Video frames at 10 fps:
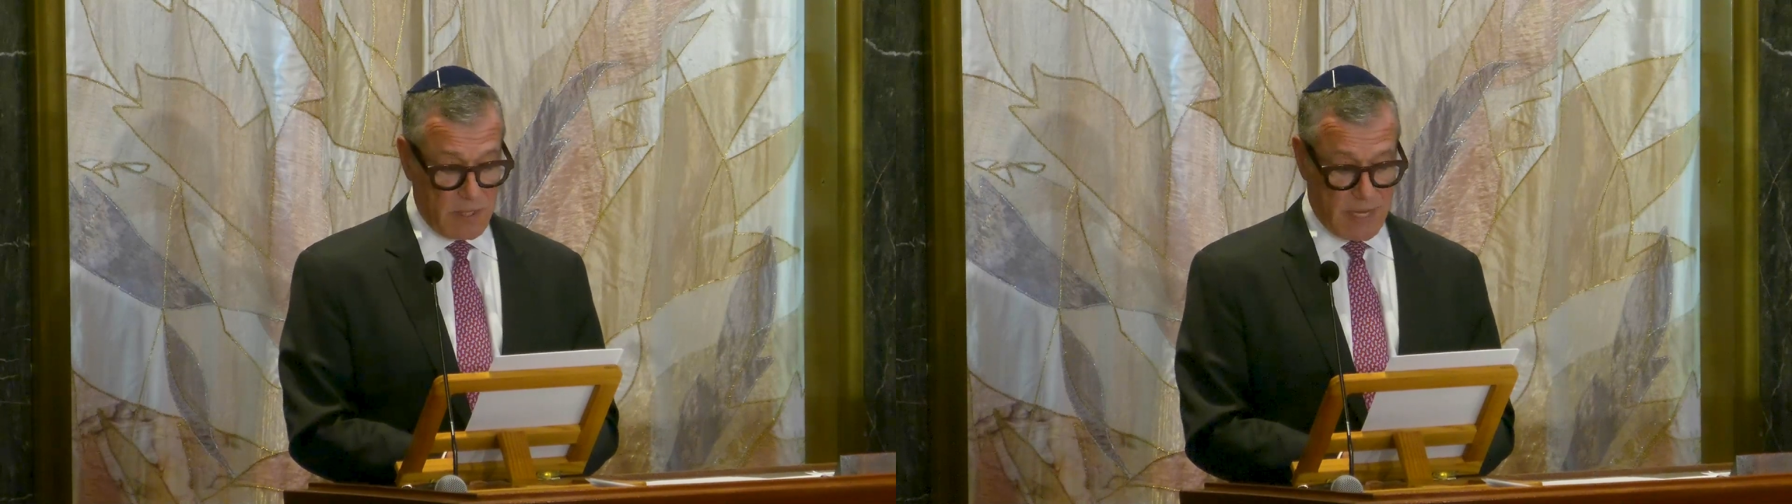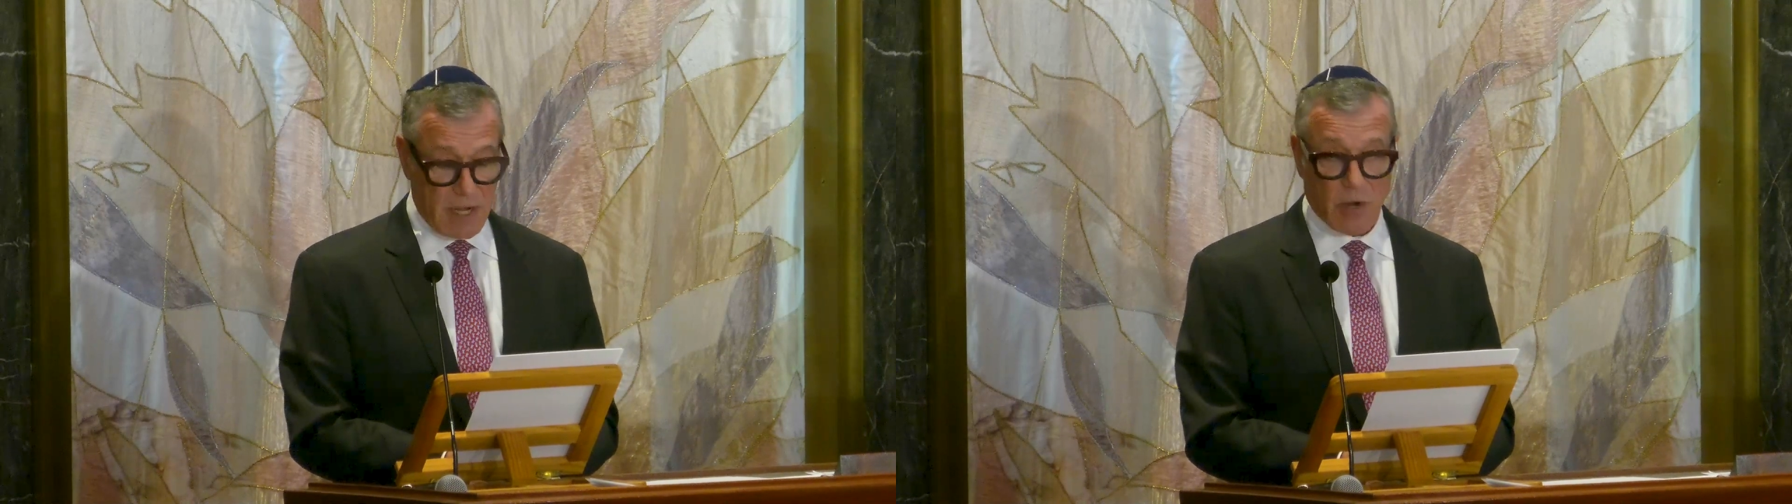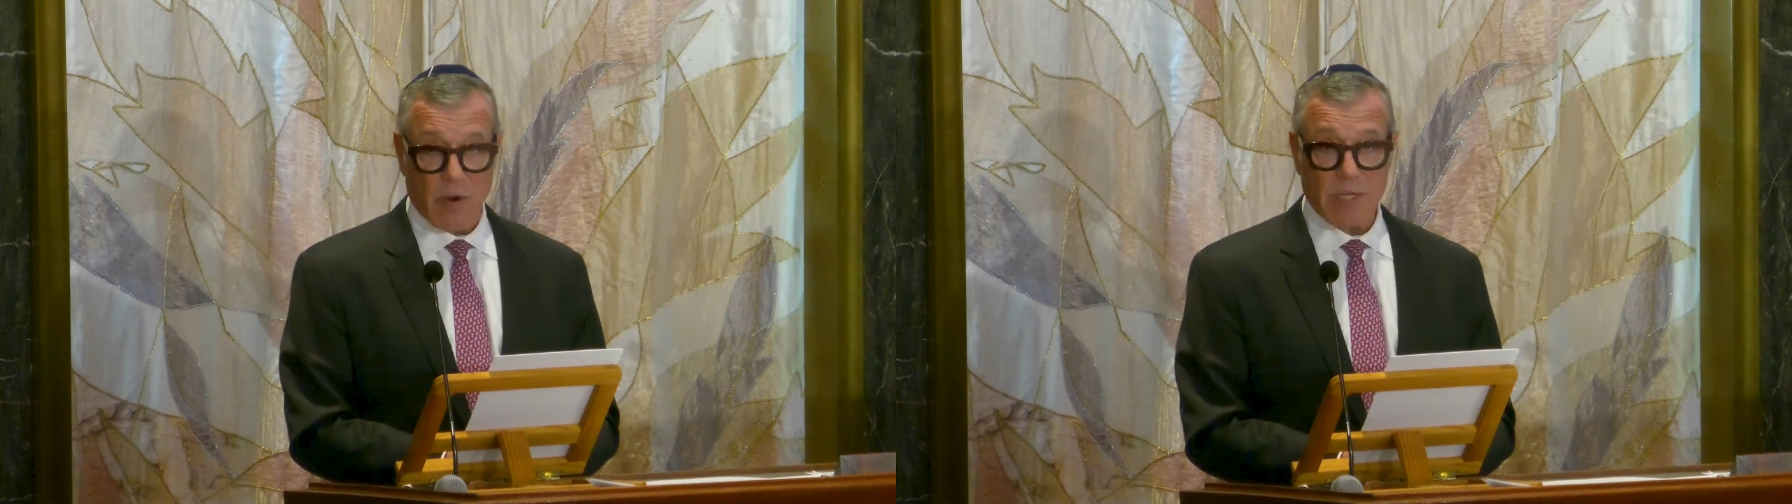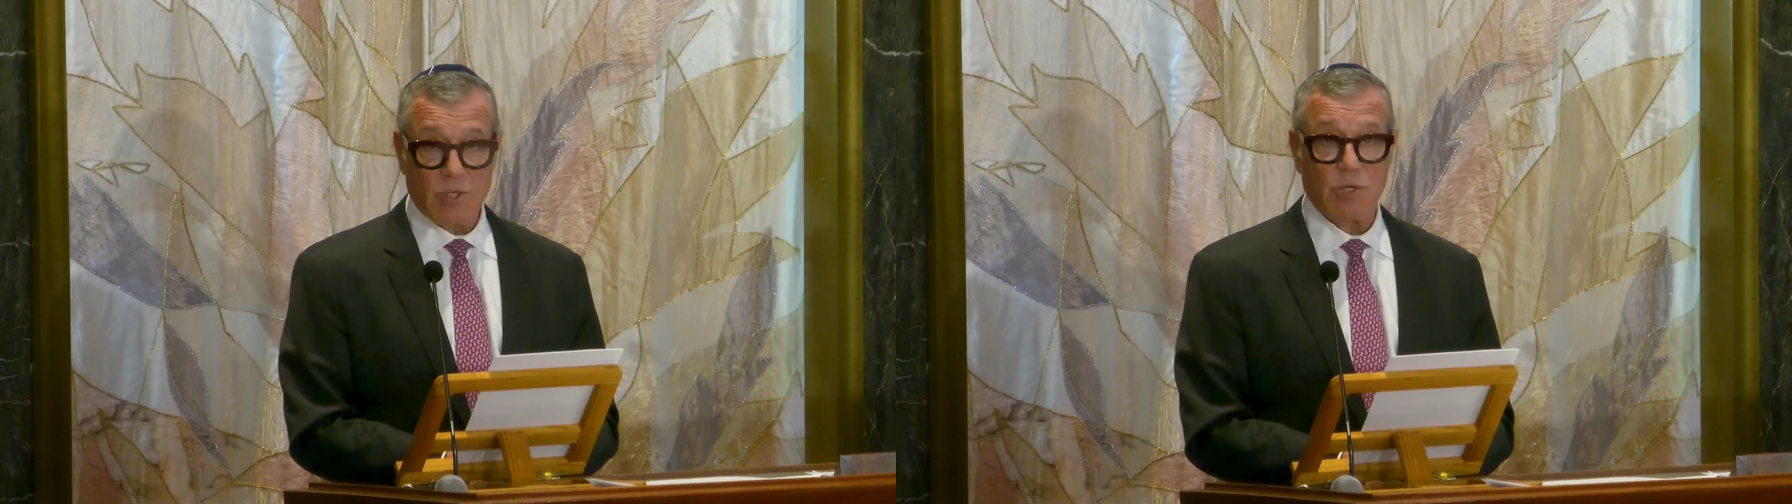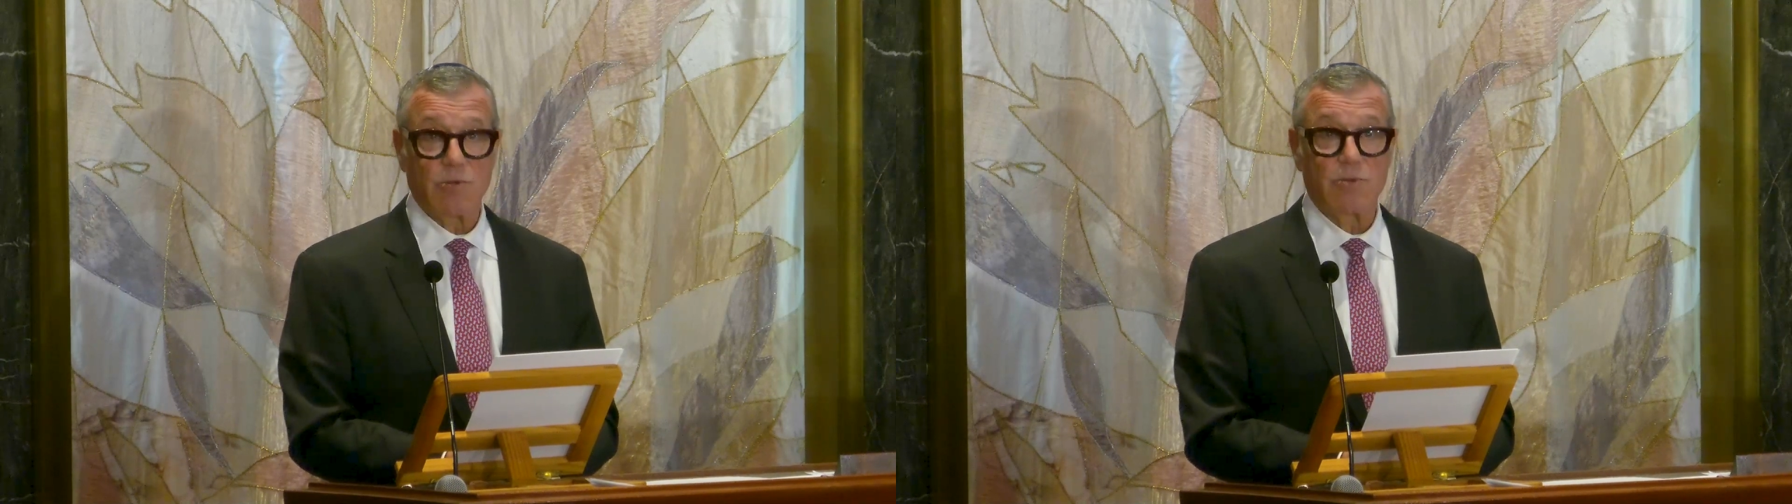denigrate
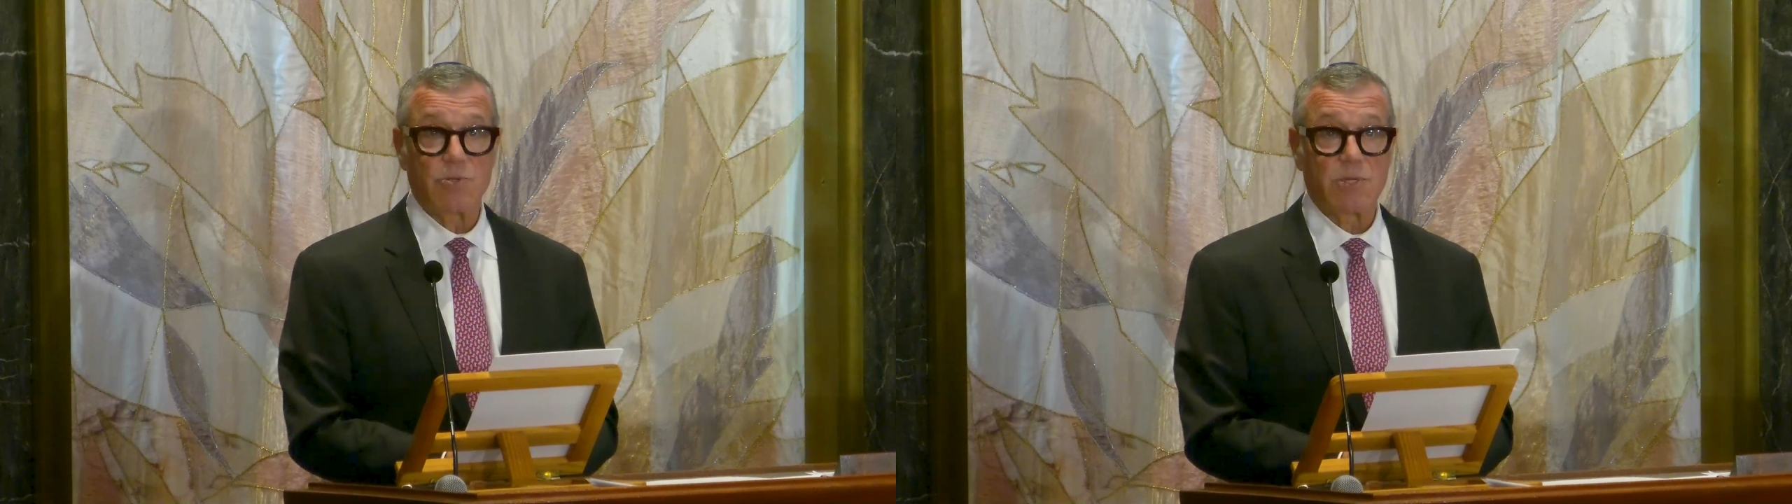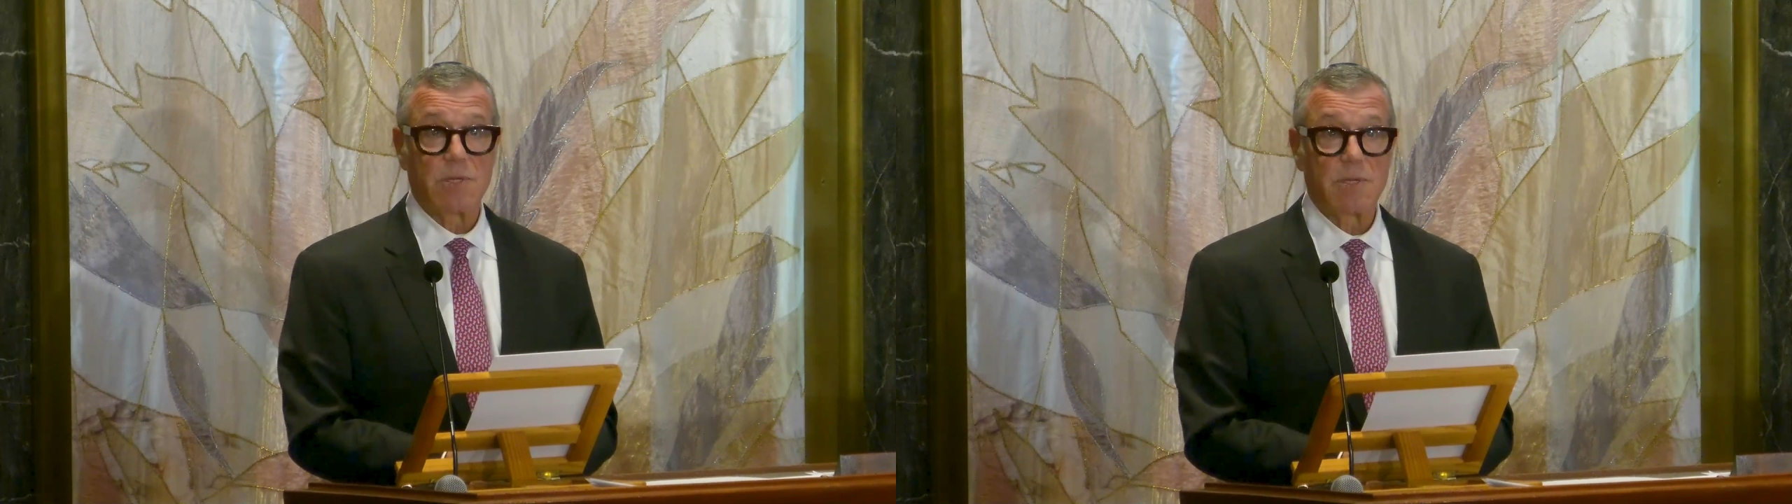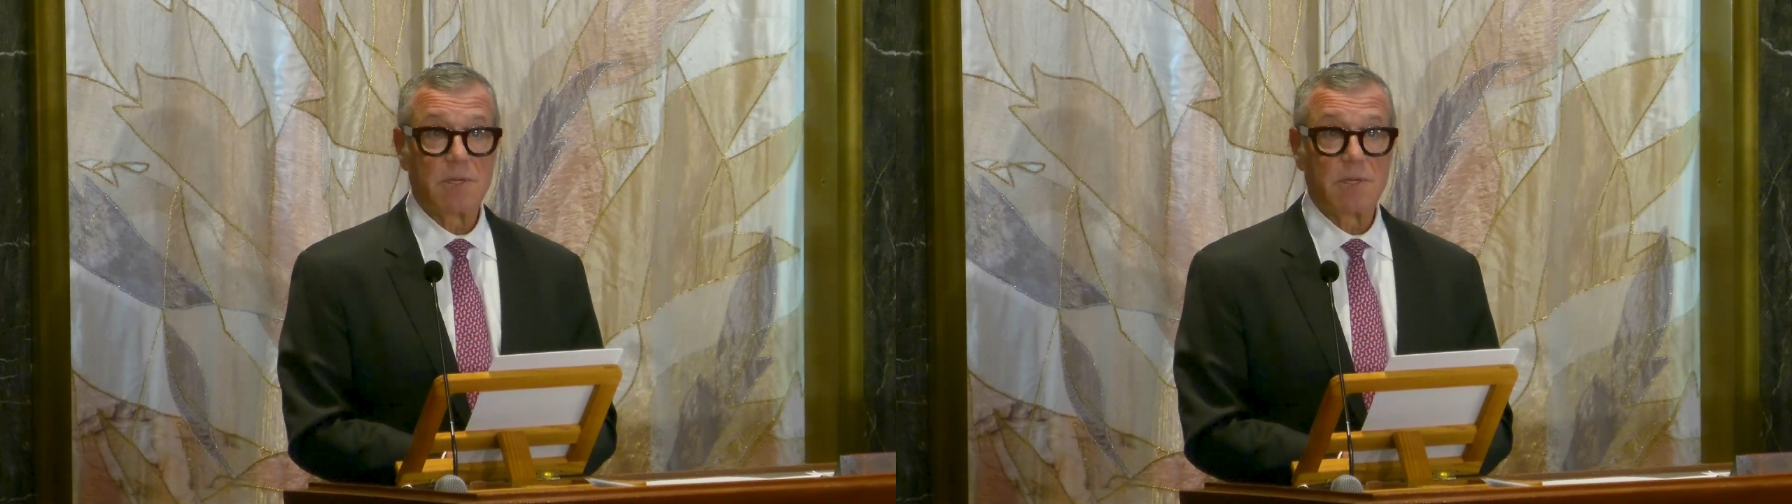Jews,